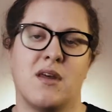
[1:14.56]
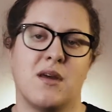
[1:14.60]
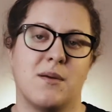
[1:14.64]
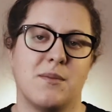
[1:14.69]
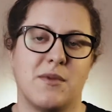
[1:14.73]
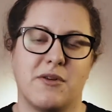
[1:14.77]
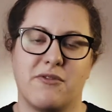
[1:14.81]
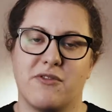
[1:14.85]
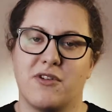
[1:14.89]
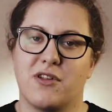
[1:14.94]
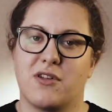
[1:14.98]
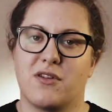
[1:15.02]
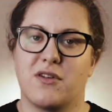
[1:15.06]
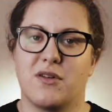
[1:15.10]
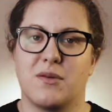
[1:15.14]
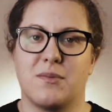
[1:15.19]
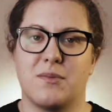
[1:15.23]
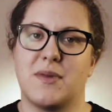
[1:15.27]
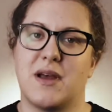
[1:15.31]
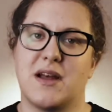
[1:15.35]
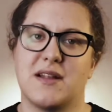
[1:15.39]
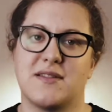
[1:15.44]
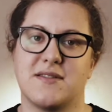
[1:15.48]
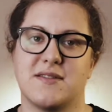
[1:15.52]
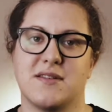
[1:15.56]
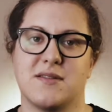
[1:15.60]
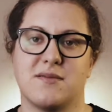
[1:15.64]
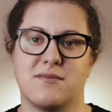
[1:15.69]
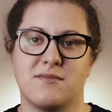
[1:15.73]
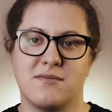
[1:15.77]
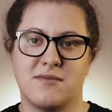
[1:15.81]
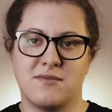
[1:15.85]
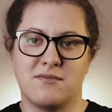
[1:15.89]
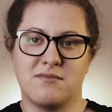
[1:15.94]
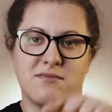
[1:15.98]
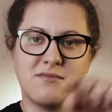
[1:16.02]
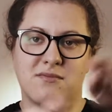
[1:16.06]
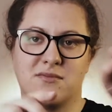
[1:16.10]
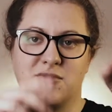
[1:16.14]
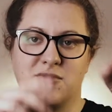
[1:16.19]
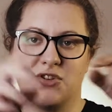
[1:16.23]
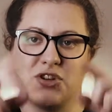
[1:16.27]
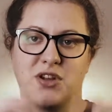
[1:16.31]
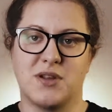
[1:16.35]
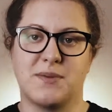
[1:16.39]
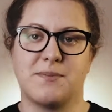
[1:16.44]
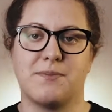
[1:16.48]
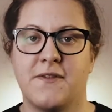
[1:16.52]
Not real good at maths and
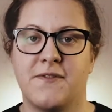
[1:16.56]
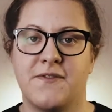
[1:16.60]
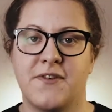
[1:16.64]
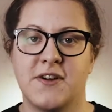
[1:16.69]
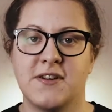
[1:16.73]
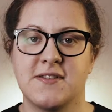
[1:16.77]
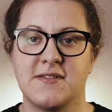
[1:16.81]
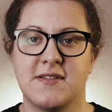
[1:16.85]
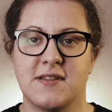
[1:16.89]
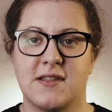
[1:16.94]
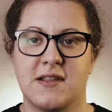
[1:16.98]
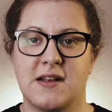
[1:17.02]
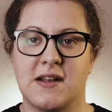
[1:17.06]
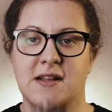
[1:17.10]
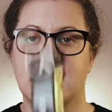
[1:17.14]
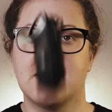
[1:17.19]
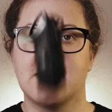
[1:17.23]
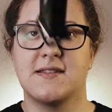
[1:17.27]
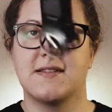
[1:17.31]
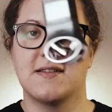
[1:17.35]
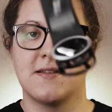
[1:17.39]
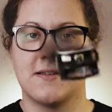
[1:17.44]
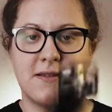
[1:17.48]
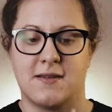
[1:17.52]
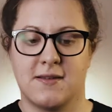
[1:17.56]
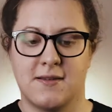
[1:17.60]
shit. First on the list